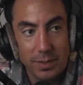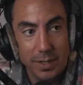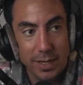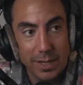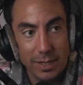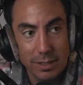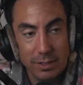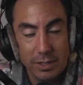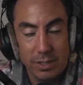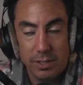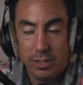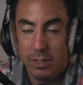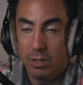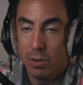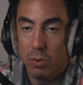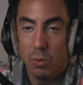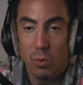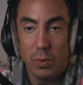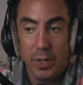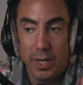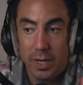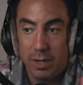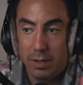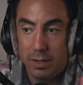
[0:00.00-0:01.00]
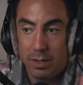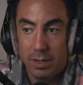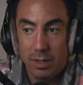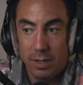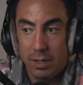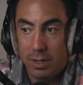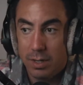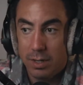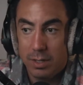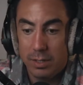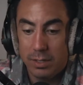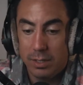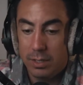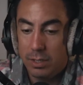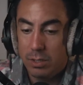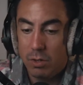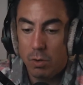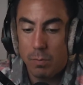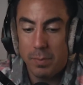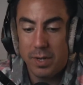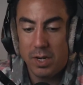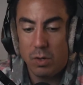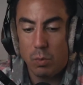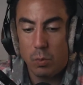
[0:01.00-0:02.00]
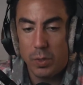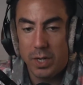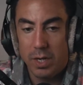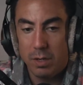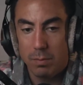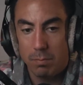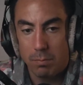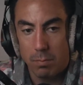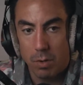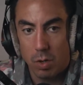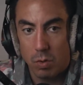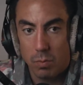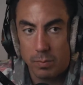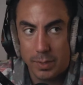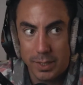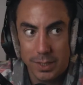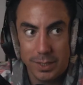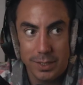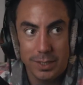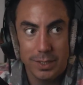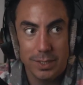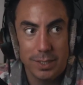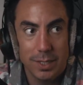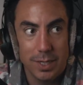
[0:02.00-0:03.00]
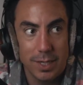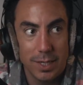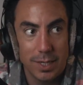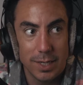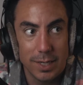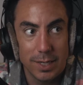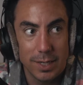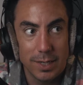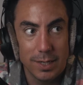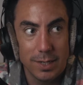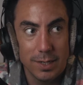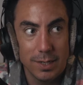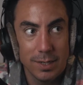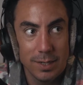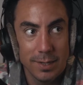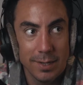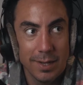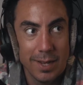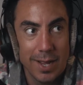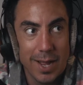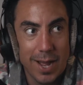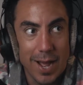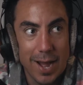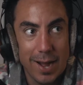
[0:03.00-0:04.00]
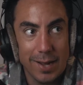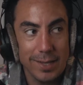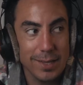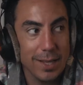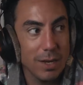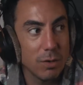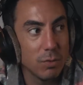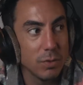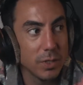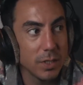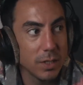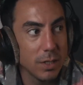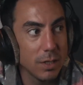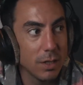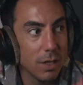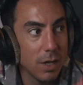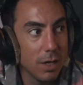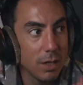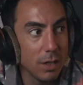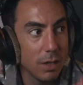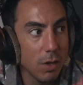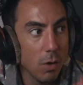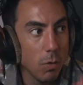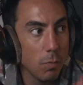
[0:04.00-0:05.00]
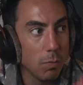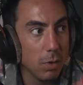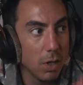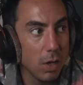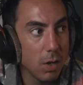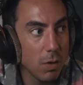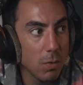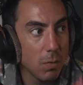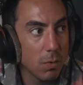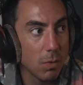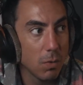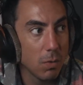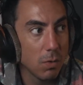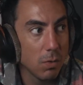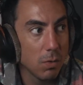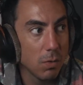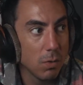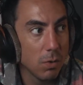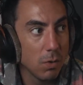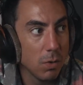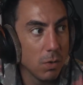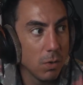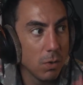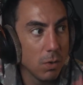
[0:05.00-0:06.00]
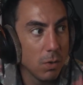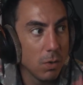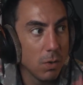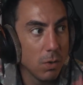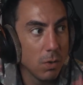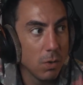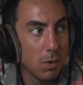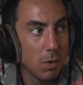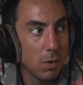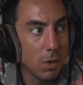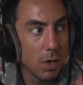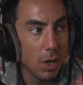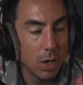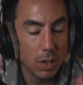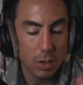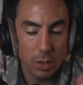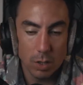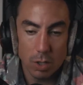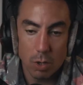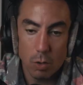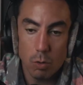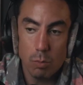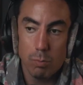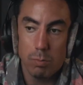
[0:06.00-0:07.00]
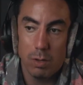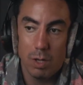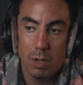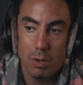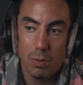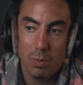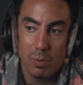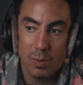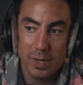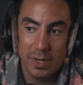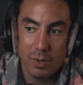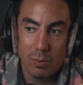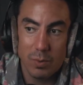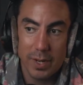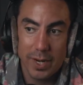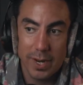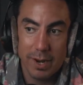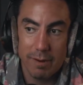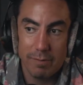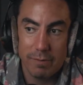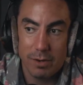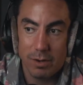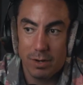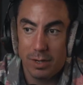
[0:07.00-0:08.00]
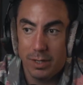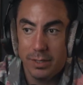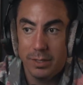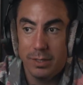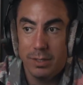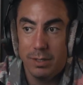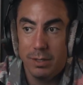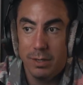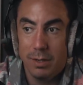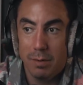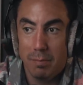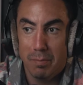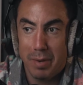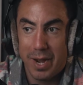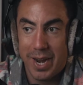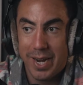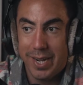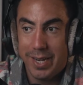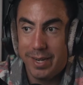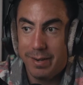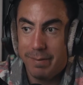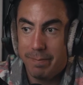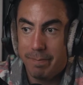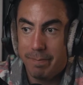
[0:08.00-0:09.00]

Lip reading: So weird. So many weird moments. I thought it was a low blow. A low blow when he went after Hunter Biden.